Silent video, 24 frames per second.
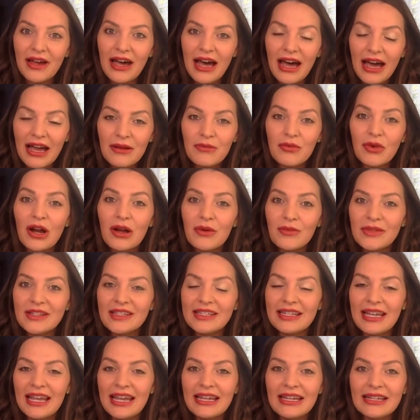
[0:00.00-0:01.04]
eyebrow
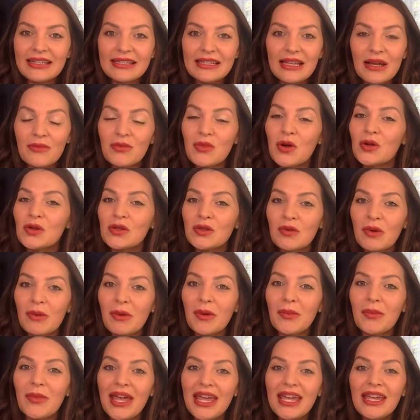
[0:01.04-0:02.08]
mistakes that most
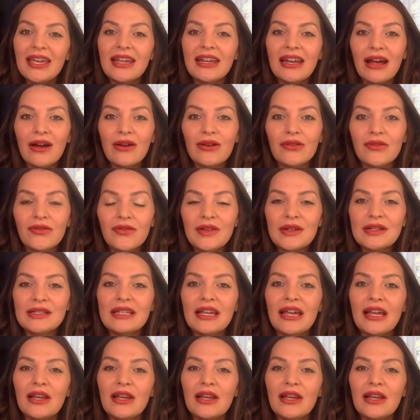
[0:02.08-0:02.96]
women make and how to fix it.